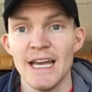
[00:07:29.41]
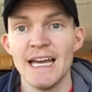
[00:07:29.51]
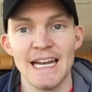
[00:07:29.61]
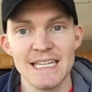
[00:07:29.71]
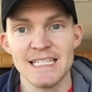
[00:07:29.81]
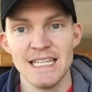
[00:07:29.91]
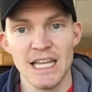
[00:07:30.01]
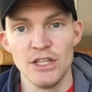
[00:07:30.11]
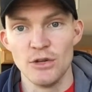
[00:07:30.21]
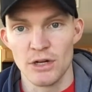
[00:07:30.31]
and I see
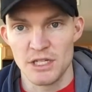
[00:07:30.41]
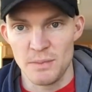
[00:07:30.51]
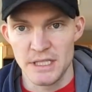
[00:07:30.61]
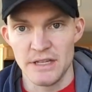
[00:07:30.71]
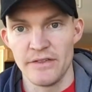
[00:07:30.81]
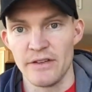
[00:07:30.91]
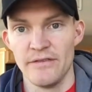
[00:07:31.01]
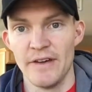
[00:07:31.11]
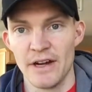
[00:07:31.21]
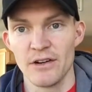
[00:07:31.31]
that you're a specific
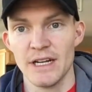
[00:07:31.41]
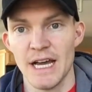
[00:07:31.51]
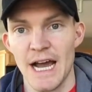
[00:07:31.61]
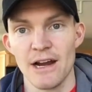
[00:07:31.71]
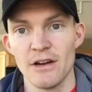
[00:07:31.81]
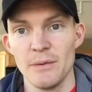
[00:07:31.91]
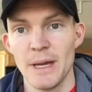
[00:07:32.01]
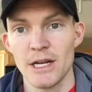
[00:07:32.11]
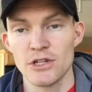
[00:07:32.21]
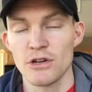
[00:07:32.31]
veteran hiring
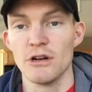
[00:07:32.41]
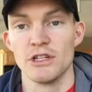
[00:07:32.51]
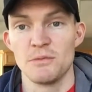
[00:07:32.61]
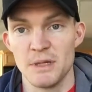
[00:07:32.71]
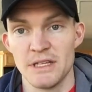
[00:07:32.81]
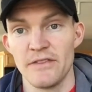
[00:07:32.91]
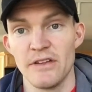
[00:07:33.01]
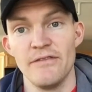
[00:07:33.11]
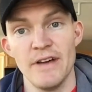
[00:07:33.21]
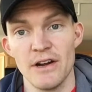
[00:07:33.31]
manager or a specific
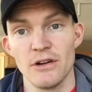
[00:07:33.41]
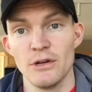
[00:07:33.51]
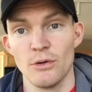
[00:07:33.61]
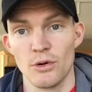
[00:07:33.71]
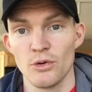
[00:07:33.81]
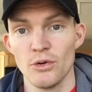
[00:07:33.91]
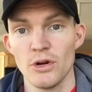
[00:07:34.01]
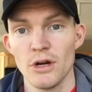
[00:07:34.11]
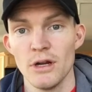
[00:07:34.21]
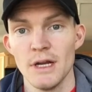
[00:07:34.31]
veteran
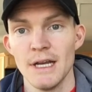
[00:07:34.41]
recruiter,